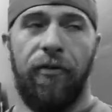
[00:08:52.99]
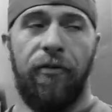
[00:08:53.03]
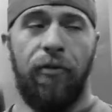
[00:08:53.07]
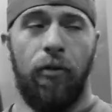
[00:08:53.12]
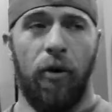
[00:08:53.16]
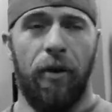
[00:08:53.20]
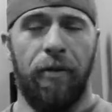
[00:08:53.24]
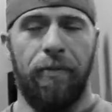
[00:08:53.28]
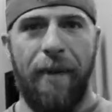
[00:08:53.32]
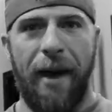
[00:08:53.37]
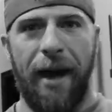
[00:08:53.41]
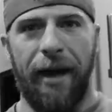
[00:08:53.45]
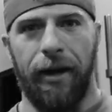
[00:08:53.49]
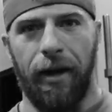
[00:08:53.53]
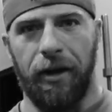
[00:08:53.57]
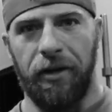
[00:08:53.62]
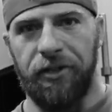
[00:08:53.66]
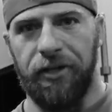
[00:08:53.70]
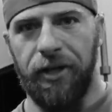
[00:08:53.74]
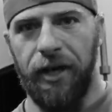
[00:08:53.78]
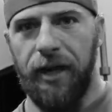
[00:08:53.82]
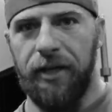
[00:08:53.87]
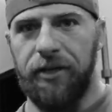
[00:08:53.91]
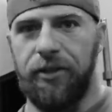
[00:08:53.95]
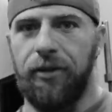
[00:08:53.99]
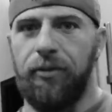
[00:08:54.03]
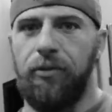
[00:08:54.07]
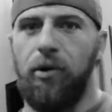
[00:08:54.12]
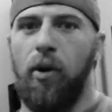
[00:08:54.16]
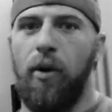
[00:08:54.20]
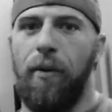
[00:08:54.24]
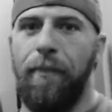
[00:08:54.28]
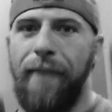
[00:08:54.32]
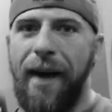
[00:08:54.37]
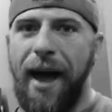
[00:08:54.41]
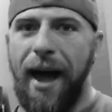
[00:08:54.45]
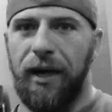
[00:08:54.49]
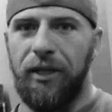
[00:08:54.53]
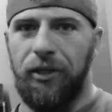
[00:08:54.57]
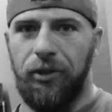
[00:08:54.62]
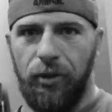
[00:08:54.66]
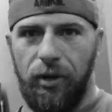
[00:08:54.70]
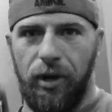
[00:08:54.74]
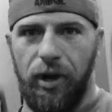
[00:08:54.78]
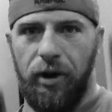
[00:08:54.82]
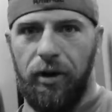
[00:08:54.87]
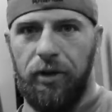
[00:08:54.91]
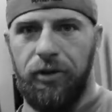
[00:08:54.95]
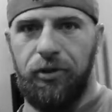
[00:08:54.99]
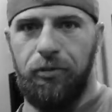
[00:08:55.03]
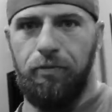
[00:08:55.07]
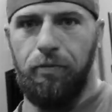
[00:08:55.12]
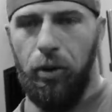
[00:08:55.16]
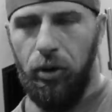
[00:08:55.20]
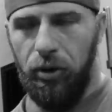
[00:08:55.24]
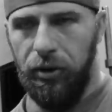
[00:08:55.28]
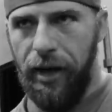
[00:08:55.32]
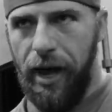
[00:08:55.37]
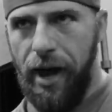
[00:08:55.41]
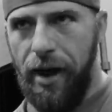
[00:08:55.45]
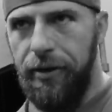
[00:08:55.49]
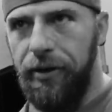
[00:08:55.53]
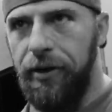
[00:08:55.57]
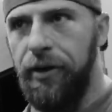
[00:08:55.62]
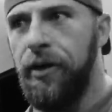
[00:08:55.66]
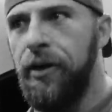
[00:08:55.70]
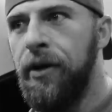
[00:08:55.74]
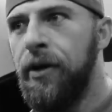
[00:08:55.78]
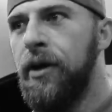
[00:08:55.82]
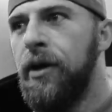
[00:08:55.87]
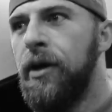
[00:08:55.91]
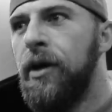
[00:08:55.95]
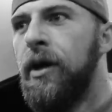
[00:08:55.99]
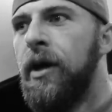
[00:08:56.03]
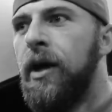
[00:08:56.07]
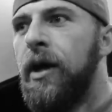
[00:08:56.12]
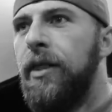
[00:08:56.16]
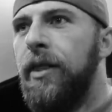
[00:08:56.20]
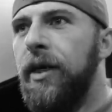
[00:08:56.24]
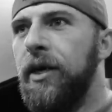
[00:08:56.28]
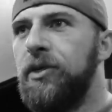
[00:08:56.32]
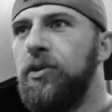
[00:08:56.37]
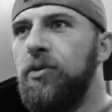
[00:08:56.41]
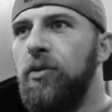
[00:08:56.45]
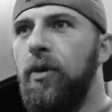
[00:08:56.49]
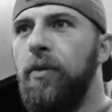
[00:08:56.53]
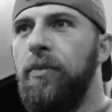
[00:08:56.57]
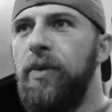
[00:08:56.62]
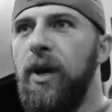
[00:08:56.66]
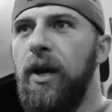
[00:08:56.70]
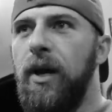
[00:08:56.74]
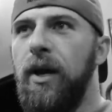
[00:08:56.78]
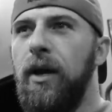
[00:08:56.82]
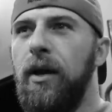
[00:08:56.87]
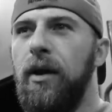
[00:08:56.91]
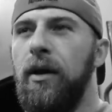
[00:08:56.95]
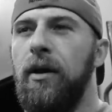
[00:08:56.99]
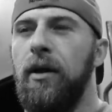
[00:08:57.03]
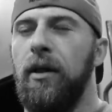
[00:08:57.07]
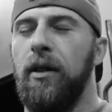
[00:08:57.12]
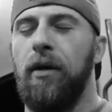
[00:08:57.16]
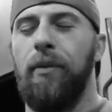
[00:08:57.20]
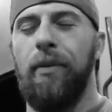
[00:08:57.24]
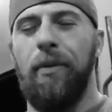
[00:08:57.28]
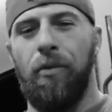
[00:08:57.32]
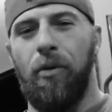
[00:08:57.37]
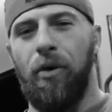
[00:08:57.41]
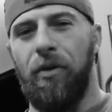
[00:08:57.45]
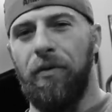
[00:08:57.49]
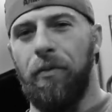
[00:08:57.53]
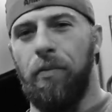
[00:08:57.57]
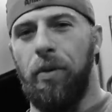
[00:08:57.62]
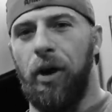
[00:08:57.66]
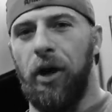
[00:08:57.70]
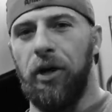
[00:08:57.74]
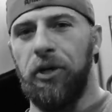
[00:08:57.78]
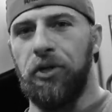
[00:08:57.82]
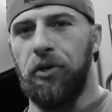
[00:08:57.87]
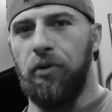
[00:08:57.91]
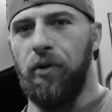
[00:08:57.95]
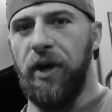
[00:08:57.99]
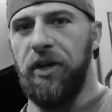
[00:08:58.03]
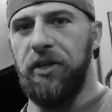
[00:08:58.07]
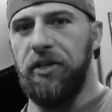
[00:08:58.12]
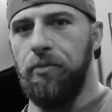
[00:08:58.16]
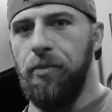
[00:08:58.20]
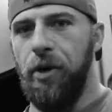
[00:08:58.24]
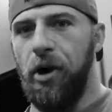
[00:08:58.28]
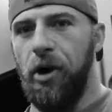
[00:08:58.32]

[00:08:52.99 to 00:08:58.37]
Fourth back exercise, so going back to another pull down. This one will be a little bit more of a partial range of